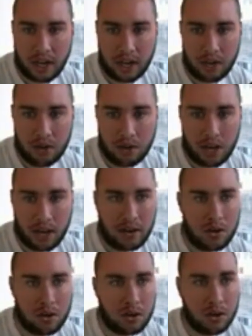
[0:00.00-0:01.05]
UCAD
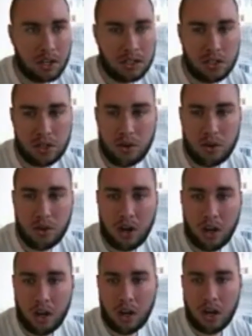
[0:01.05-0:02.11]
real quick too.
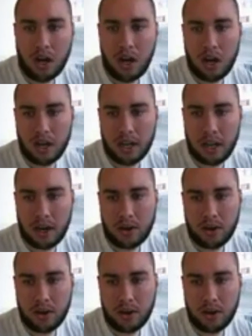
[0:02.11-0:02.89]
Now,